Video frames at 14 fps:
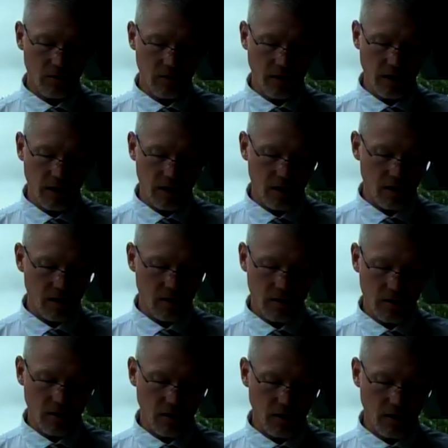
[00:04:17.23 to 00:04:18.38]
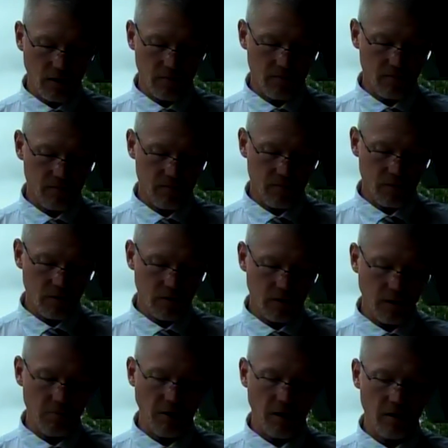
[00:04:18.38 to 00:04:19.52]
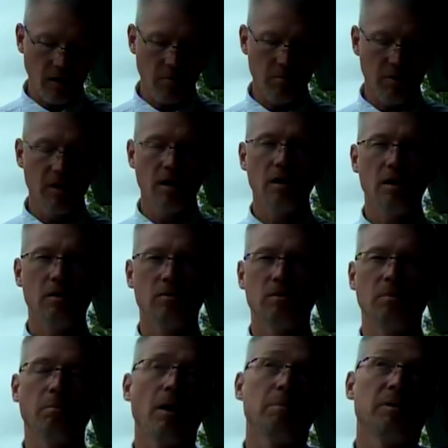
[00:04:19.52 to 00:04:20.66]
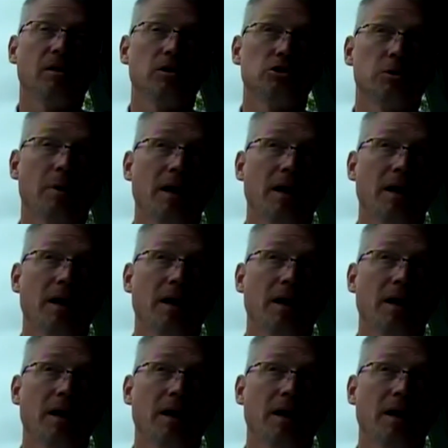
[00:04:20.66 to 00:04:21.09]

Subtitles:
They may not be, the population